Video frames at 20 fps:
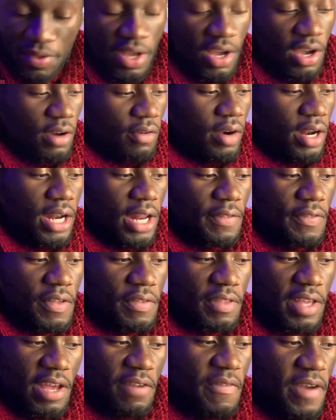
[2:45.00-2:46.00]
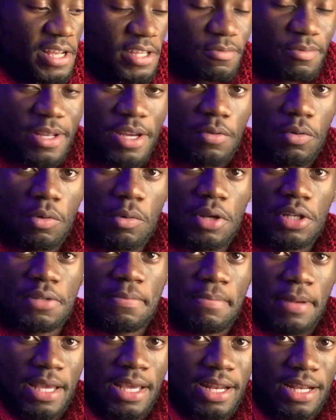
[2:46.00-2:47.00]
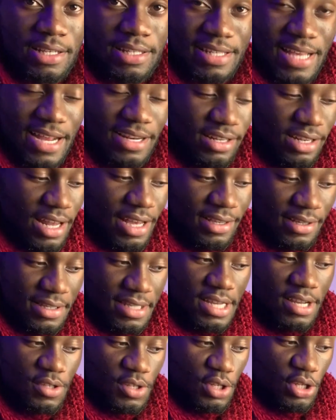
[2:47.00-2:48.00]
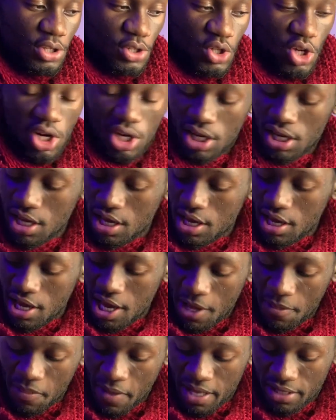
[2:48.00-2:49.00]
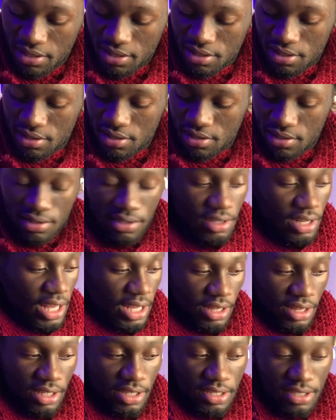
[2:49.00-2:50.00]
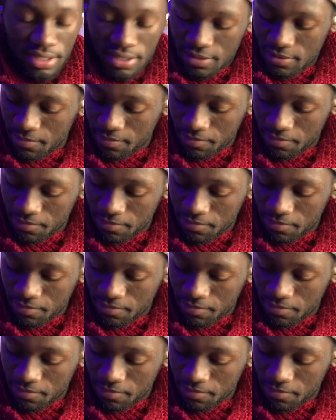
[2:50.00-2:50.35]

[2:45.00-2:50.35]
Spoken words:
All right, and then the advanced player would want to play it exactly like it sounds on the song, and that's like this.